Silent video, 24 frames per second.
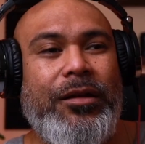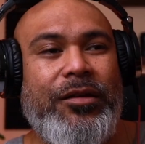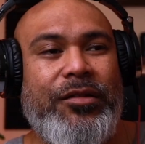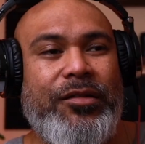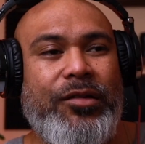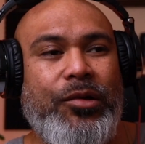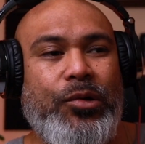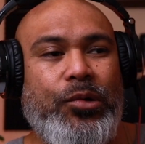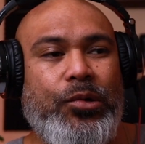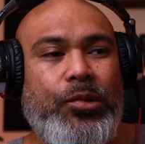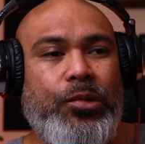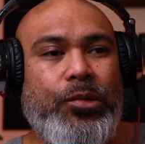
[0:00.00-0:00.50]

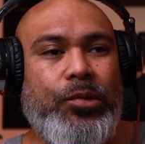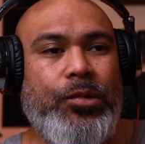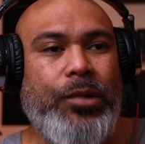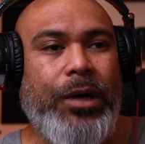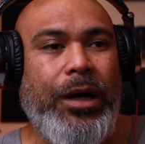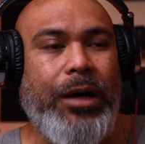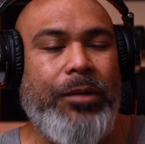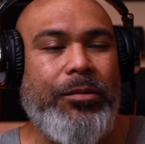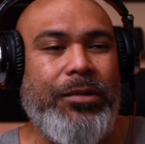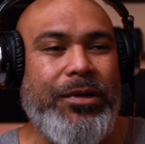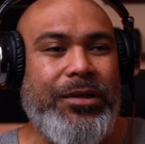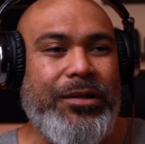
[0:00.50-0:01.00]
So
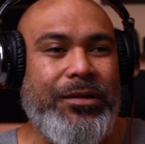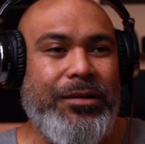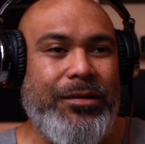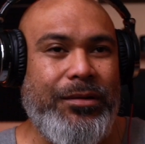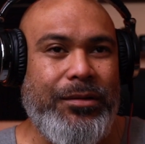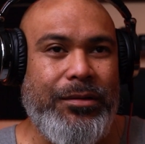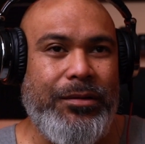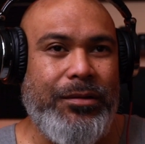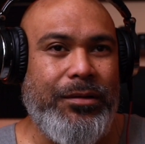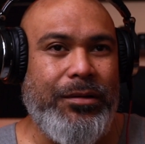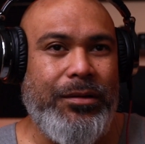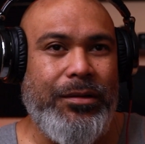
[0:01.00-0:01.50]
I would
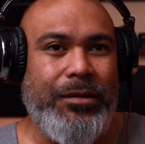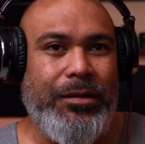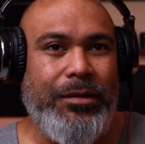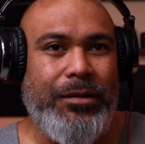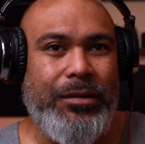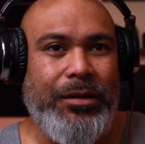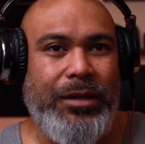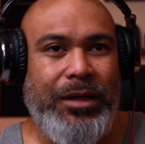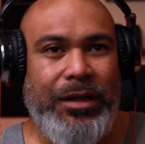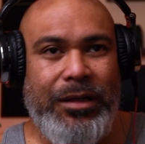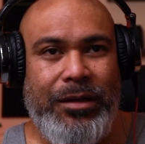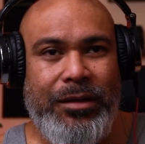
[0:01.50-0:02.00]

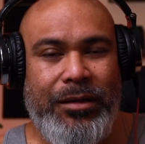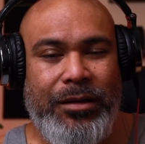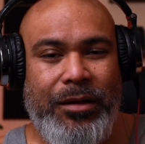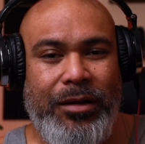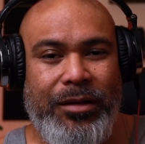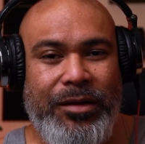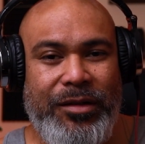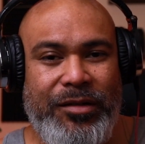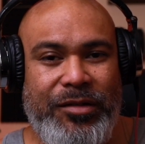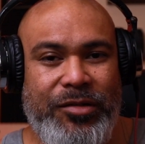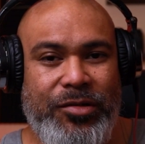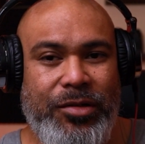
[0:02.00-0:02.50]
get in all
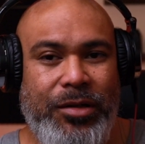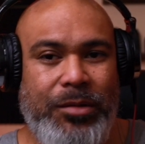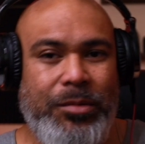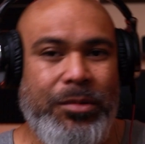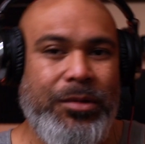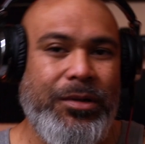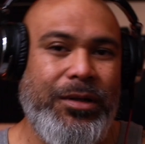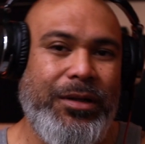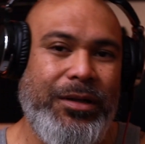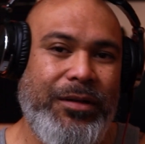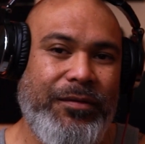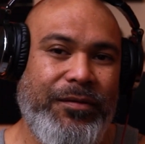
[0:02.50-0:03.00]
this
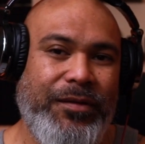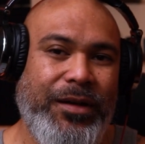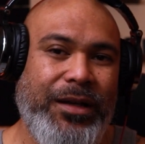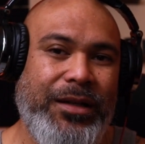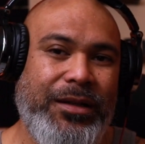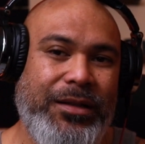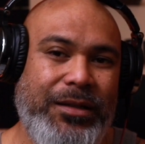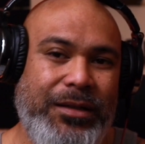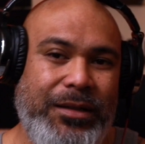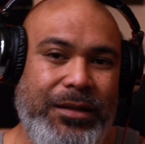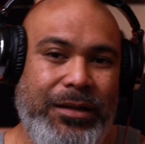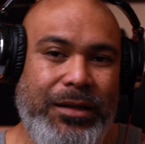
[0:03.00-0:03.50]
trouble, and then
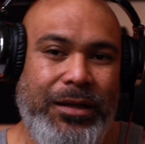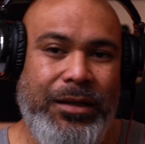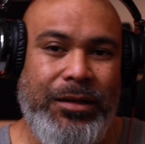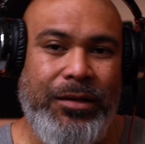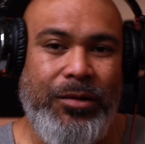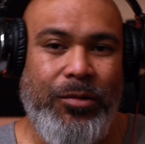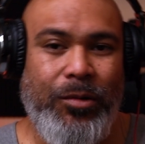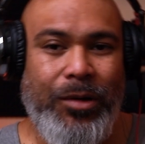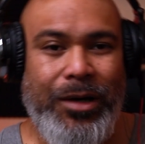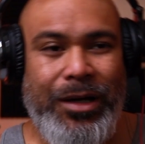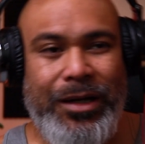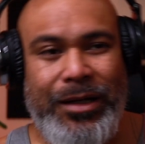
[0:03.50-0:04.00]
finally in
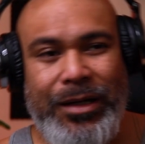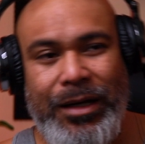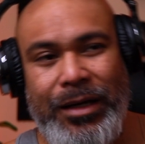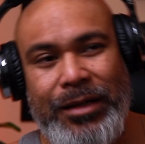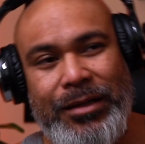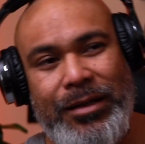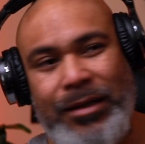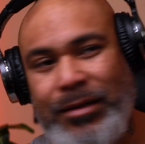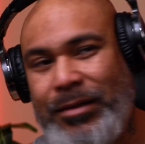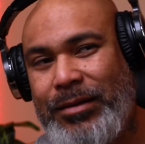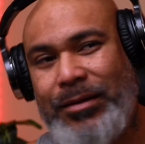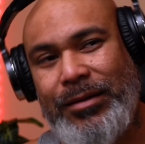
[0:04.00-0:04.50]
Hawaii, I
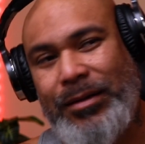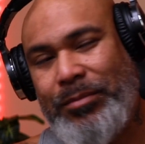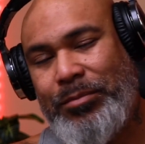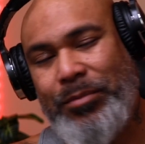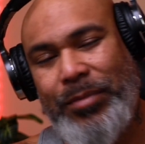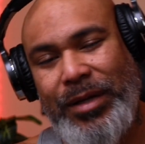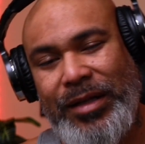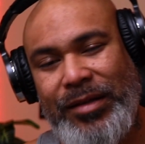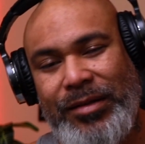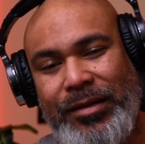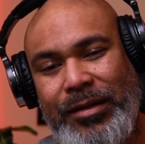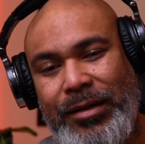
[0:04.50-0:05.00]
can,
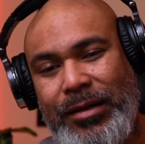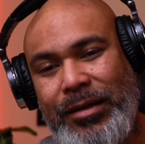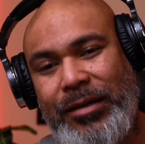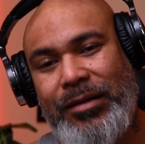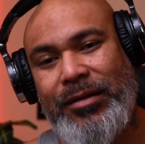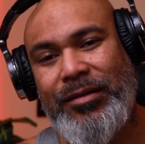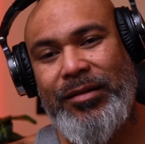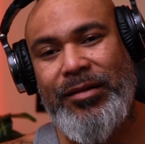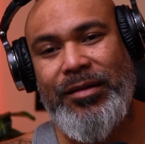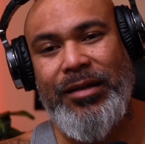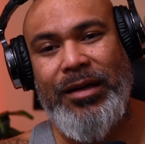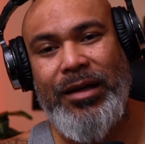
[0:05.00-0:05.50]
basically
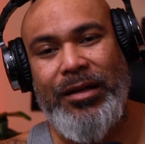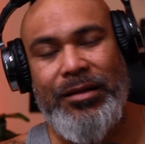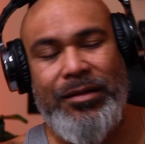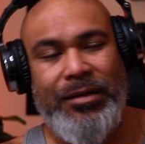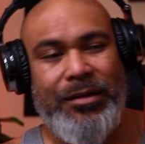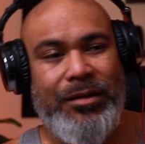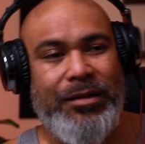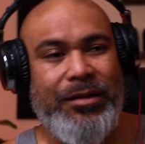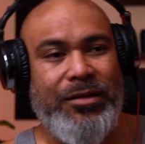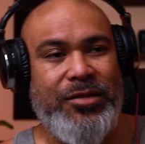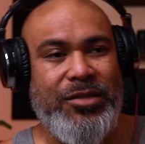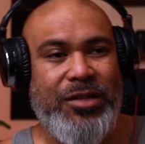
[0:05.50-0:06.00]
couldn't stay out
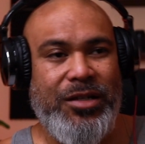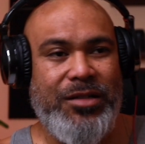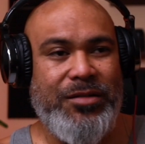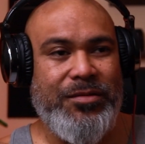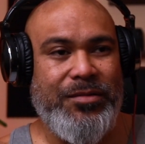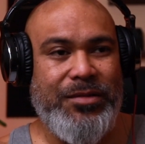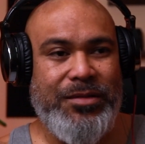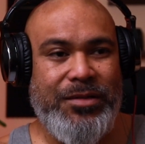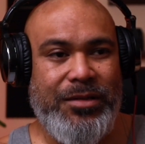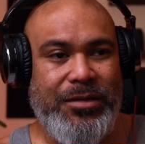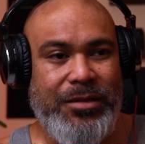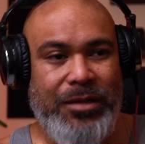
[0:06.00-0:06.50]
there. The judge
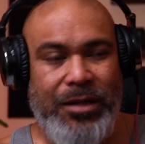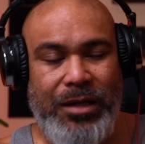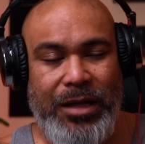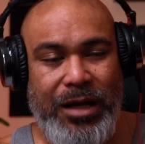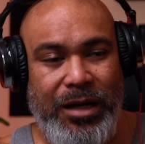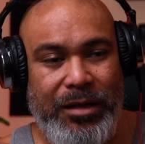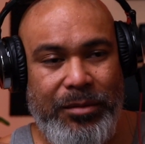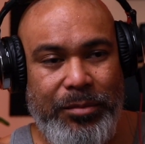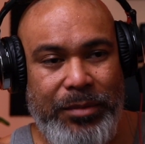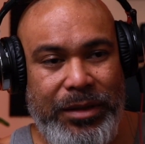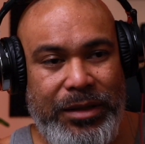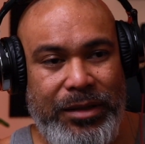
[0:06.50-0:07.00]
was going to
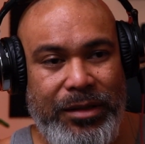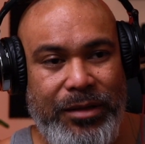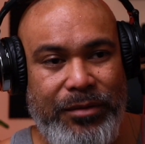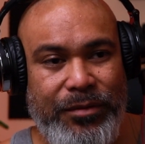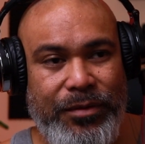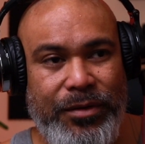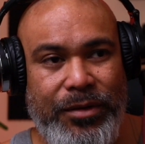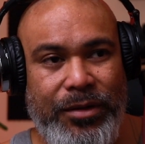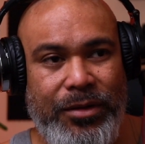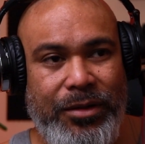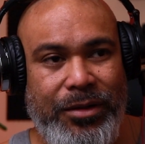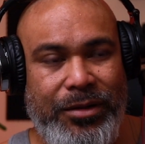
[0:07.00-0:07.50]
lock me up
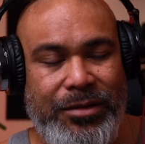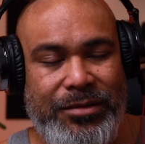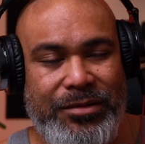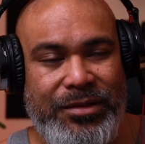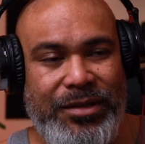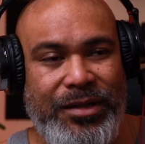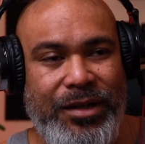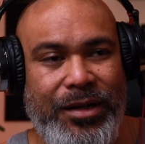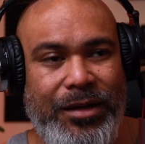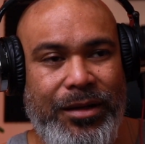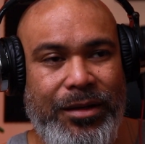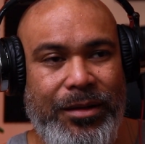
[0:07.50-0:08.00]
for a long
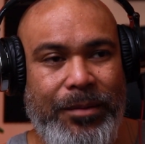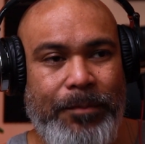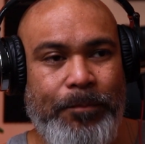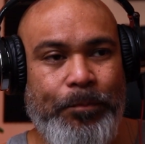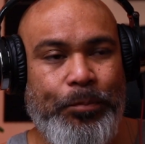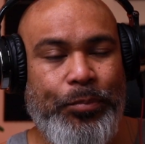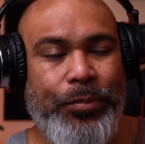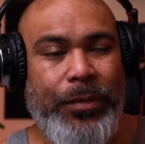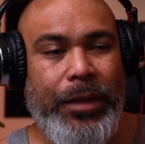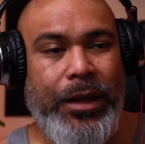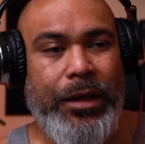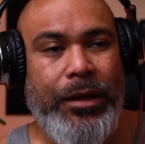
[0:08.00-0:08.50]
time,
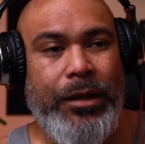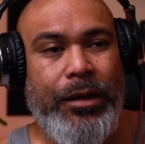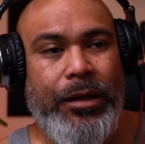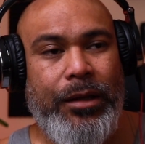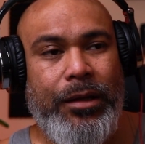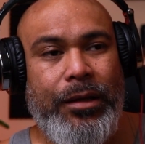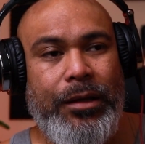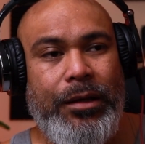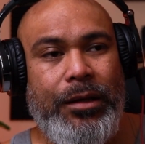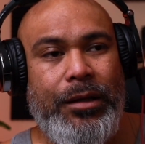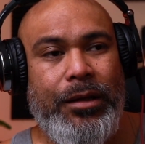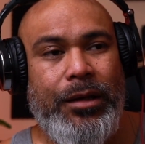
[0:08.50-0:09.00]

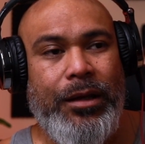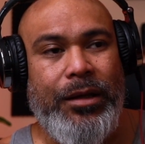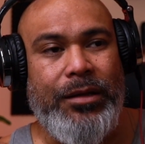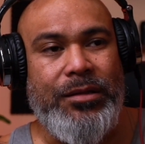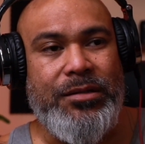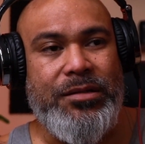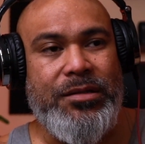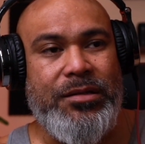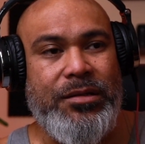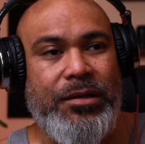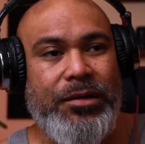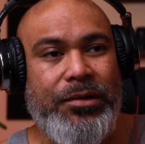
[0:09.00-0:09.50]
and
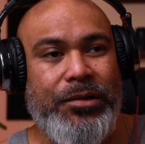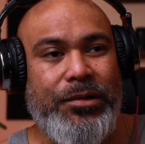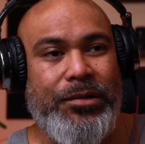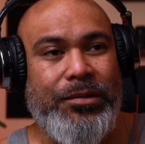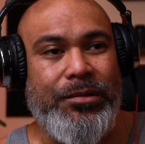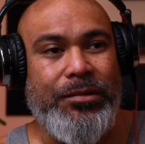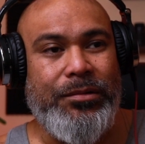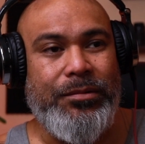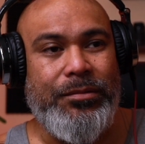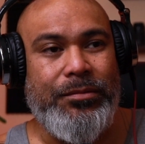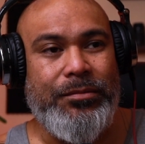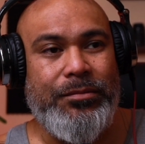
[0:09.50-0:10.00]

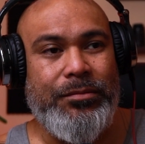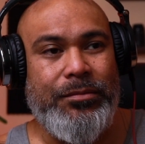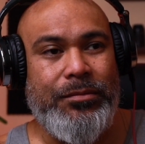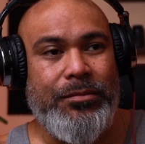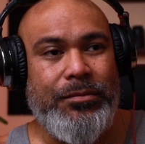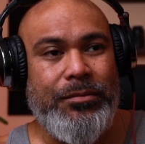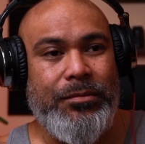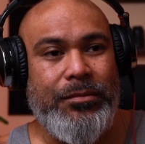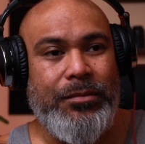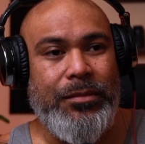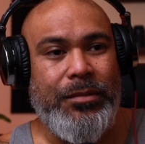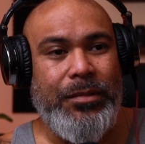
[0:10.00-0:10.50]
so
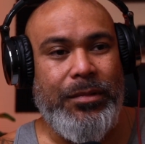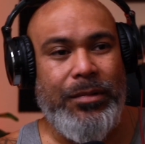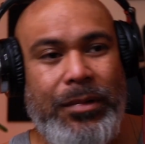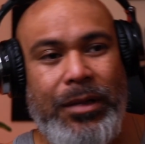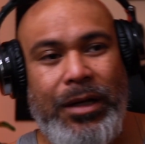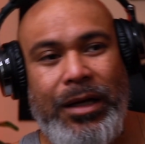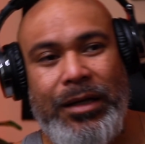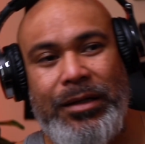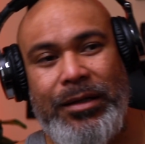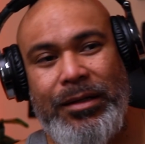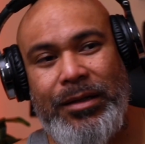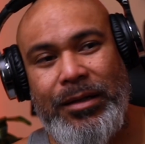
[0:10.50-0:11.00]

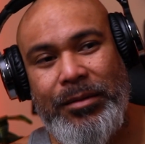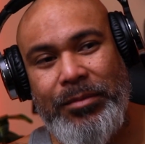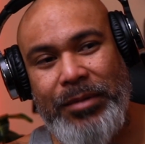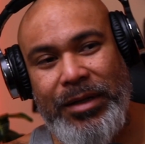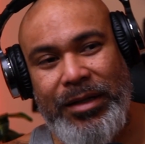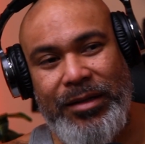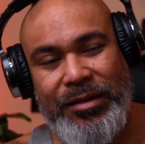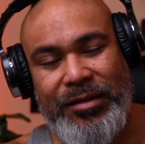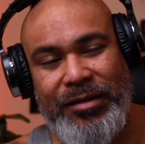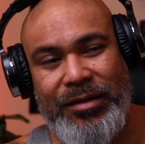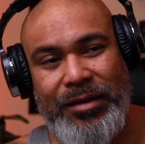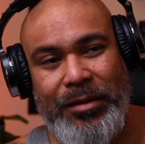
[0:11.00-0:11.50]
I ended up
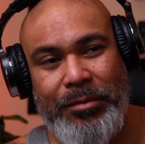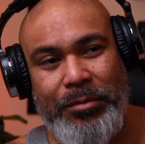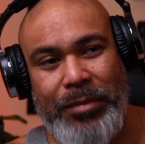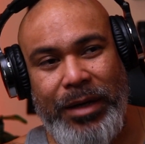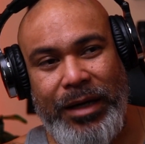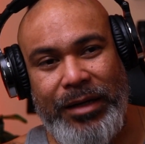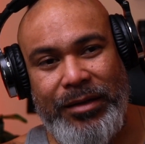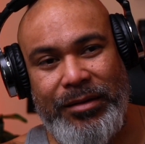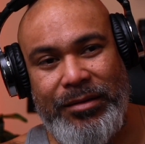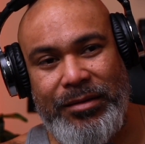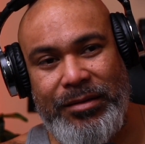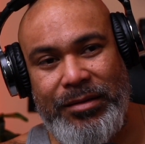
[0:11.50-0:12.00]
getting sent
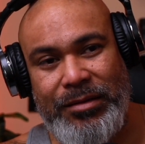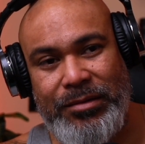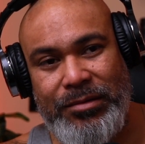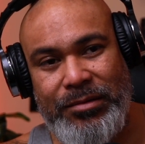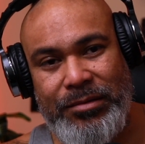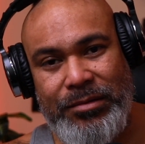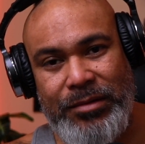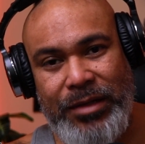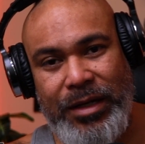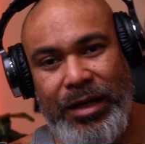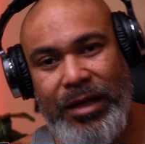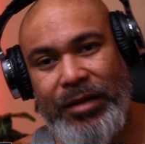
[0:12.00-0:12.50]
back
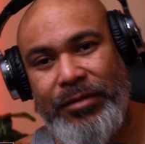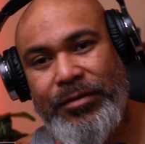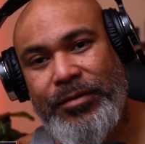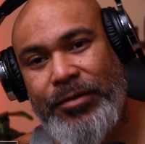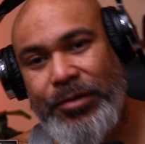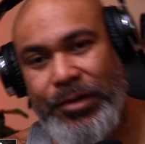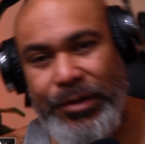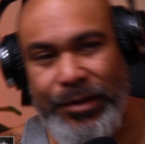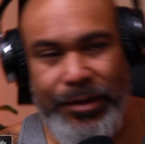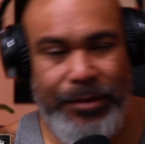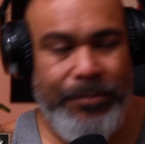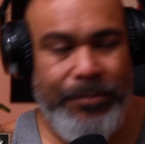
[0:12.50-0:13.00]
to
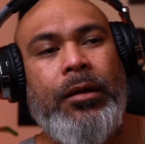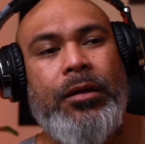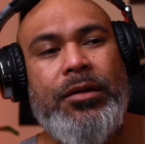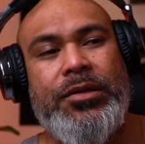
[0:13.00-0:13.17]
California.